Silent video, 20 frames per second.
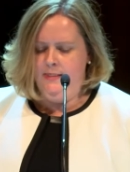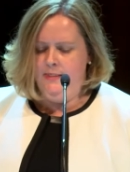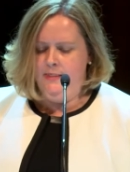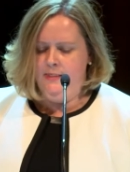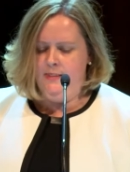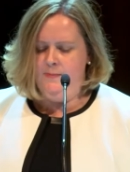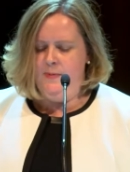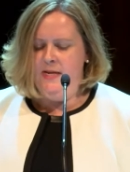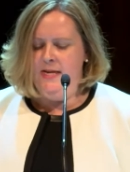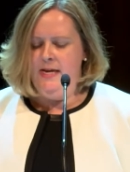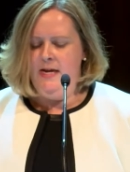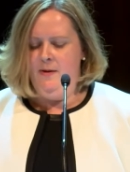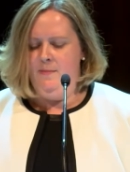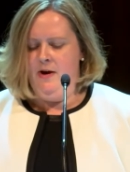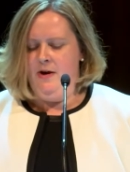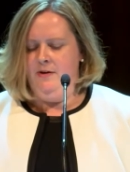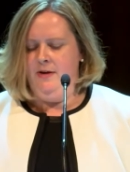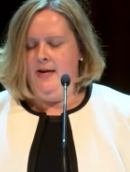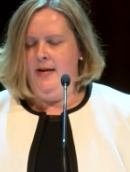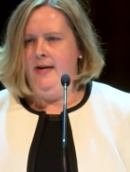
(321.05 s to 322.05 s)
Speaking
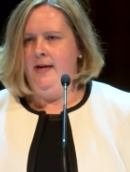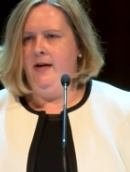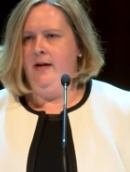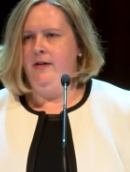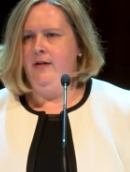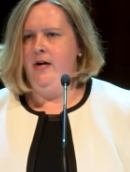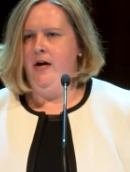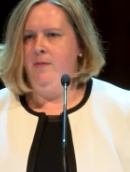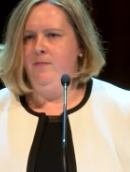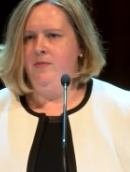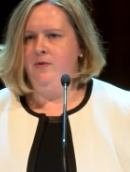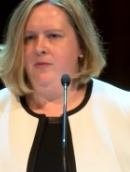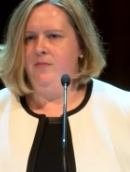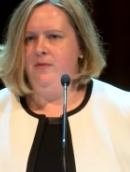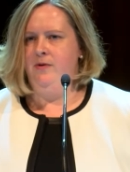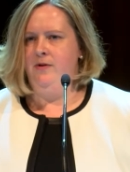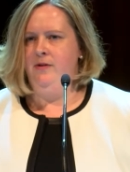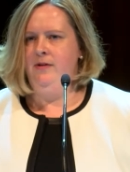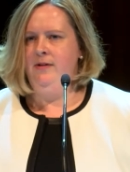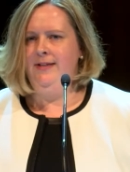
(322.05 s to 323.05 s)
about getting
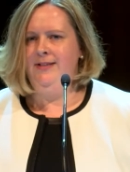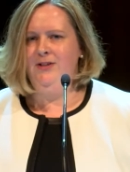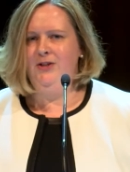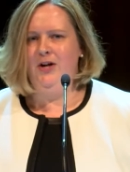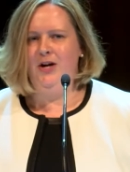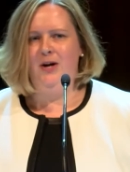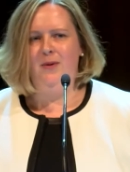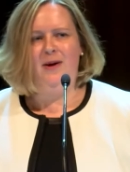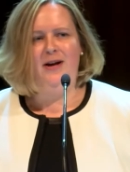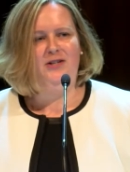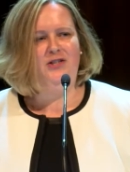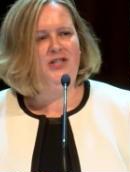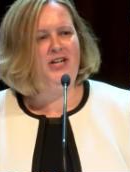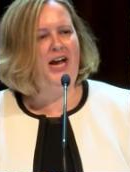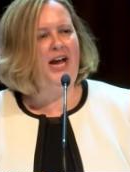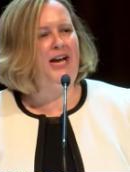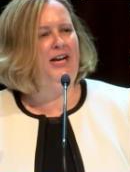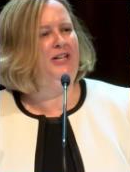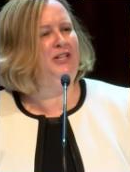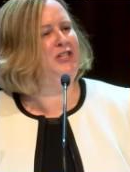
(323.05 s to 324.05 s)
uncomfortable, let's talk about
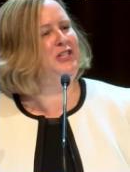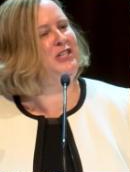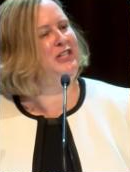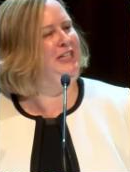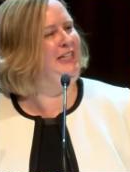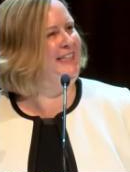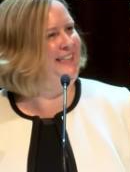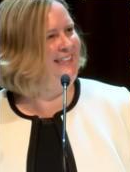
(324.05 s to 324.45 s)
change.